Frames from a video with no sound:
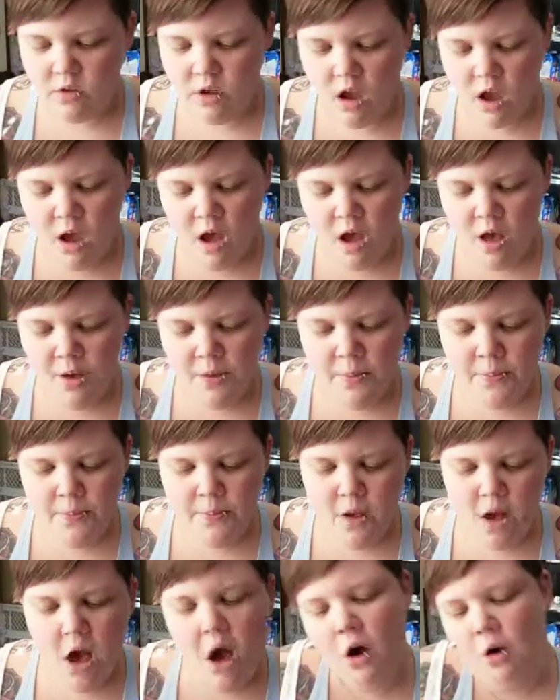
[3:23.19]
um,
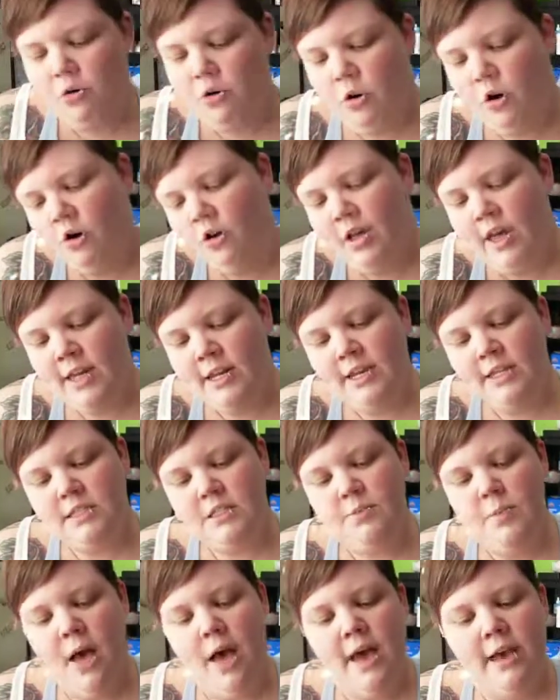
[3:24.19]
oh, cool. And it's
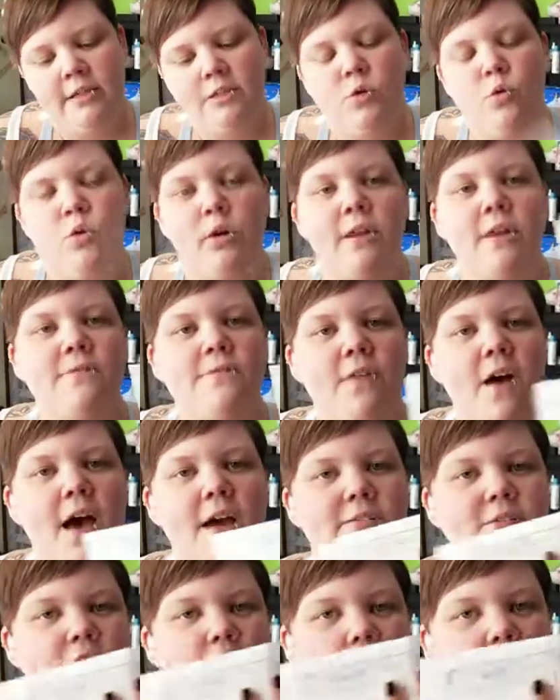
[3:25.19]
my
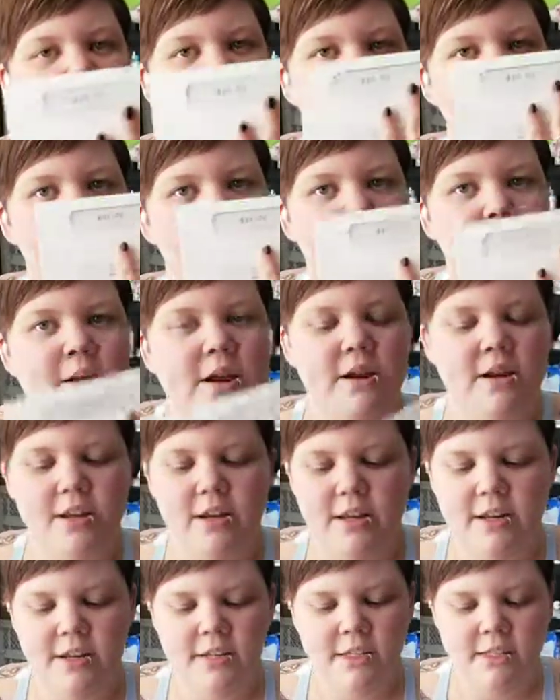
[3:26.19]
$25
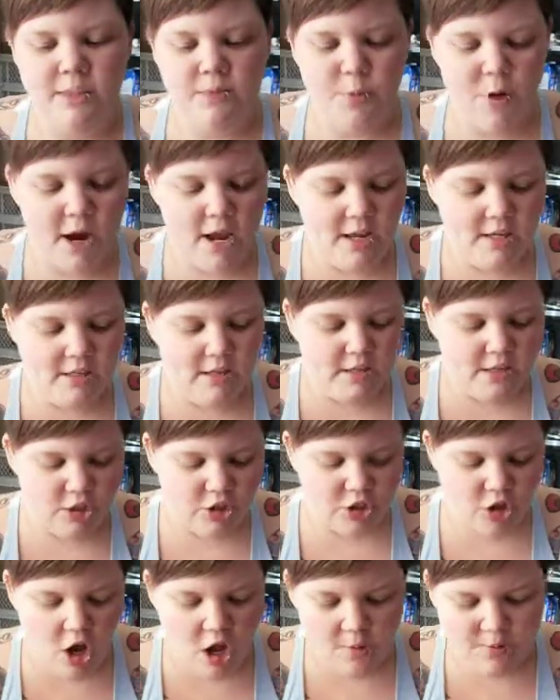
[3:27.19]
American Express
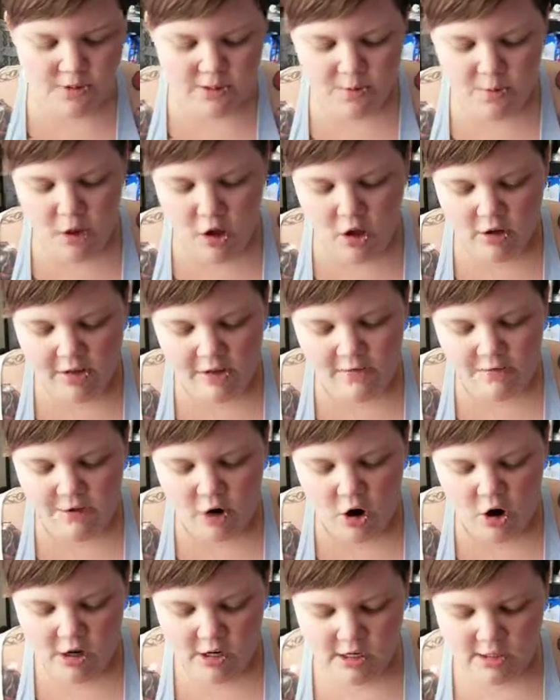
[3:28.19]
Shop Small gift
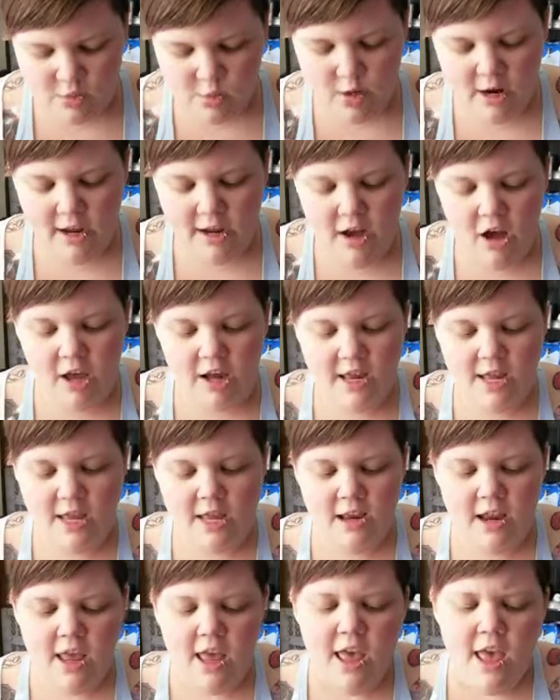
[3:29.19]
card is what I got in.